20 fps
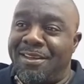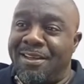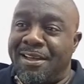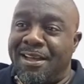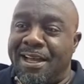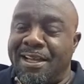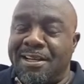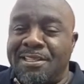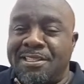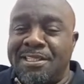
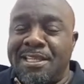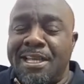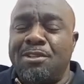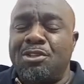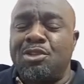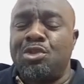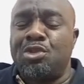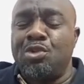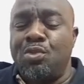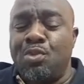and it said,
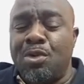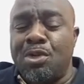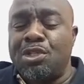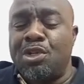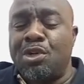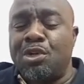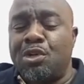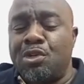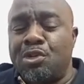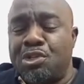towards
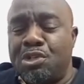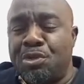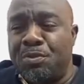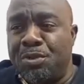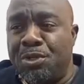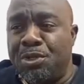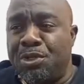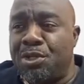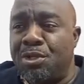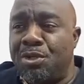your
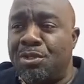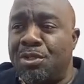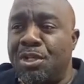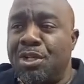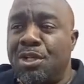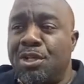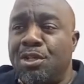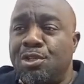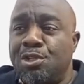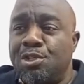contribution
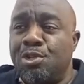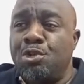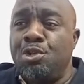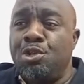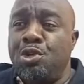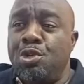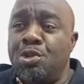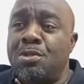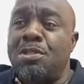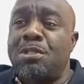to
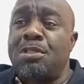youth